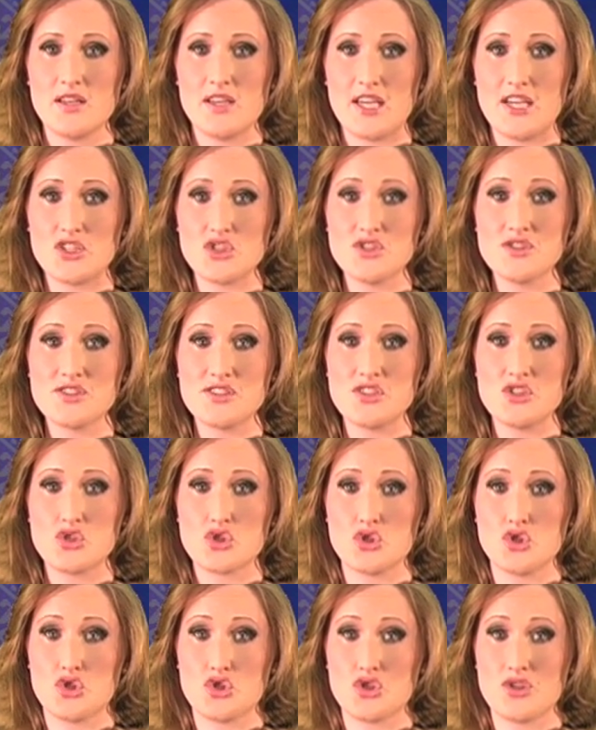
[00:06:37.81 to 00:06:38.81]

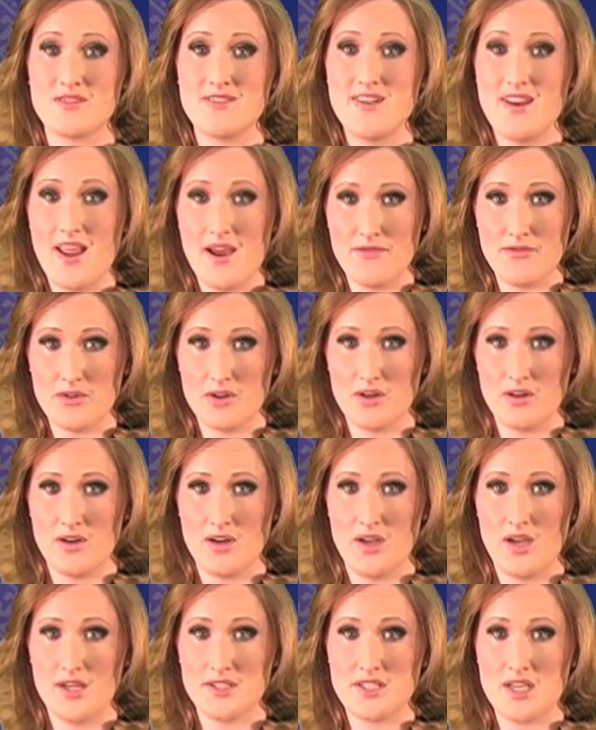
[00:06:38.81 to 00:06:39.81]
Agencies should never
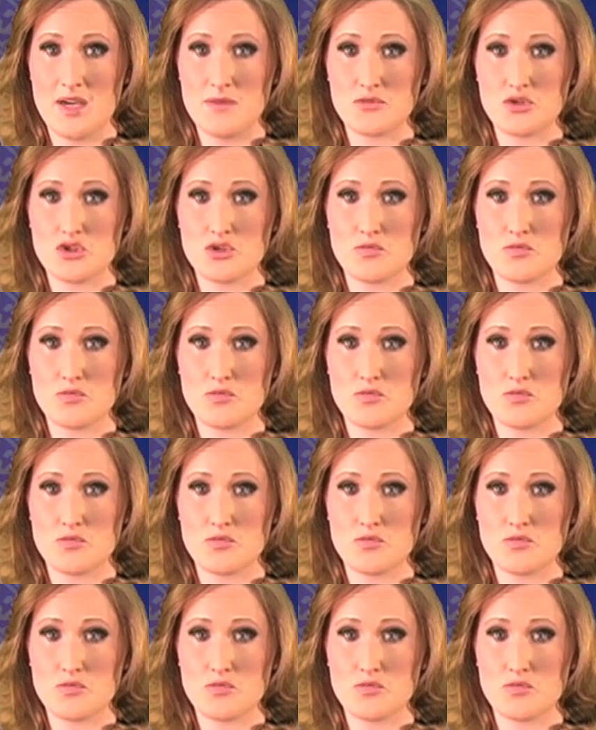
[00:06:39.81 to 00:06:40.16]
attempt